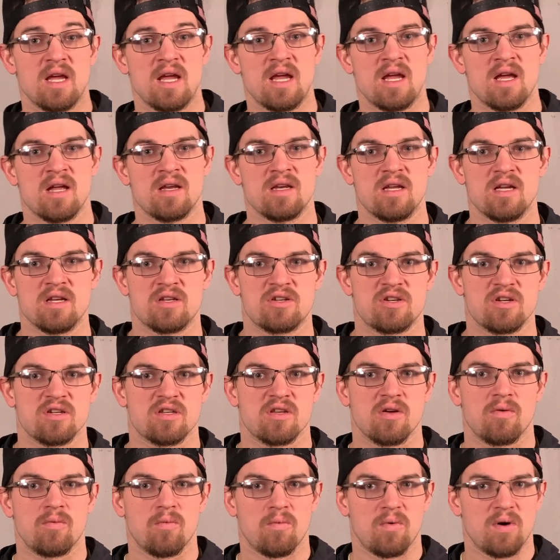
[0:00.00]
and it's
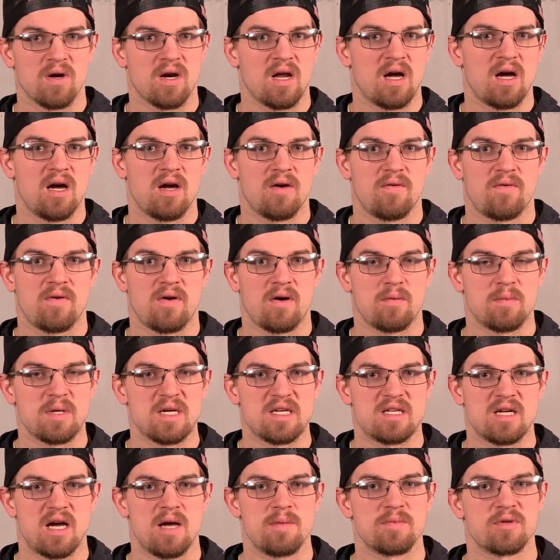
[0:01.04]
just a one-off. How many
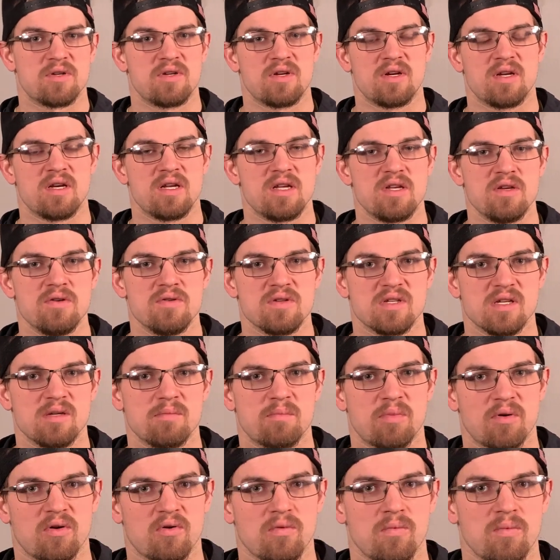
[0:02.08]
times are you gonna use it
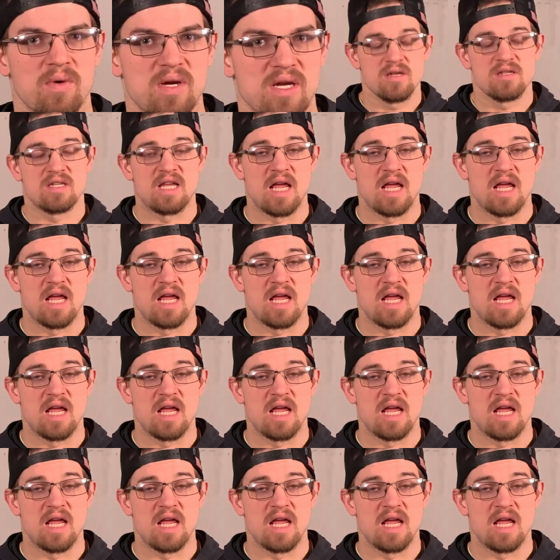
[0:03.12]
per week?